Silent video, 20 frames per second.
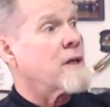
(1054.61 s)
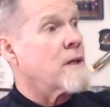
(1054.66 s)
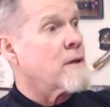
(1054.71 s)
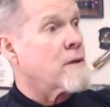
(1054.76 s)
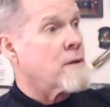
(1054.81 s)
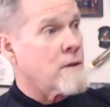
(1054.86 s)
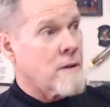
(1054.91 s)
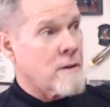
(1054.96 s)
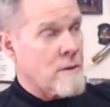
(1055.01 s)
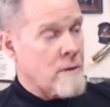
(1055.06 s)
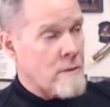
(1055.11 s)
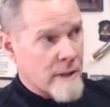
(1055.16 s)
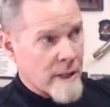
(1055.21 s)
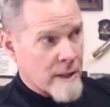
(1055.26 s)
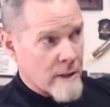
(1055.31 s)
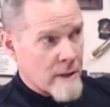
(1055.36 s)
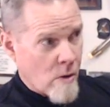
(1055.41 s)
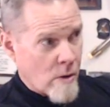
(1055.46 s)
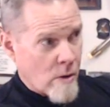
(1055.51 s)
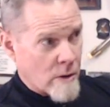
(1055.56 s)
either you
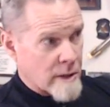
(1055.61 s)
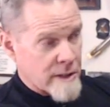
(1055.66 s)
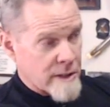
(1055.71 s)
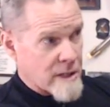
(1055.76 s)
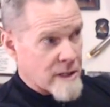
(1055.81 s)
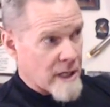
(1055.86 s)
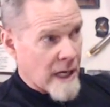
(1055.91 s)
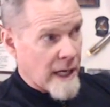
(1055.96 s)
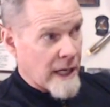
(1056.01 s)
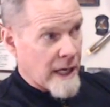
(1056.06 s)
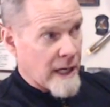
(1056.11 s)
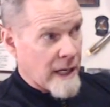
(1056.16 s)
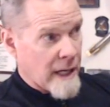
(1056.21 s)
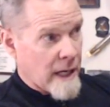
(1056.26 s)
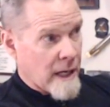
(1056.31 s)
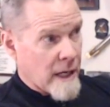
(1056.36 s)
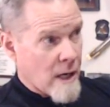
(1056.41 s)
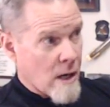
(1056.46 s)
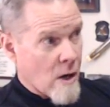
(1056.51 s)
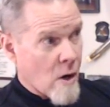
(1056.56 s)
get a hold of this guy
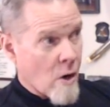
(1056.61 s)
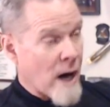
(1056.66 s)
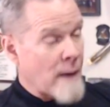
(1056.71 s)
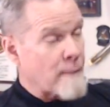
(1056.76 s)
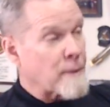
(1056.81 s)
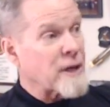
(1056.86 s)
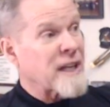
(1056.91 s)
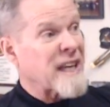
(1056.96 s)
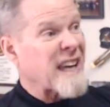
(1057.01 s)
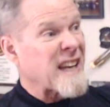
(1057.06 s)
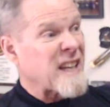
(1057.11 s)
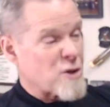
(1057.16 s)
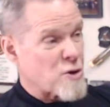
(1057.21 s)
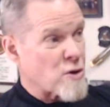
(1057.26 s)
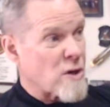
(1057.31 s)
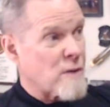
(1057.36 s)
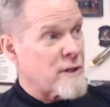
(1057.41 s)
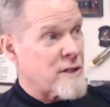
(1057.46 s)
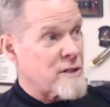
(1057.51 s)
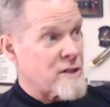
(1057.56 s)
or I'm going to get in
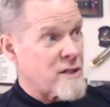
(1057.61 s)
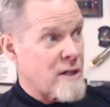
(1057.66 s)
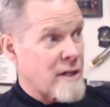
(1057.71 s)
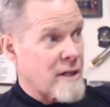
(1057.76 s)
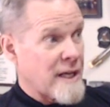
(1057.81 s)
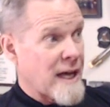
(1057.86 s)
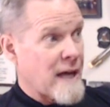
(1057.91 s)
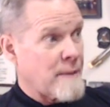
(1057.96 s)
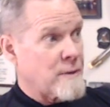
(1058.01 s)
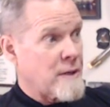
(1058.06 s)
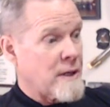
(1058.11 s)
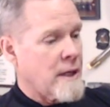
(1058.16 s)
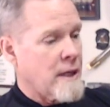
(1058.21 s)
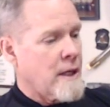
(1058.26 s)
trouble as a young captain.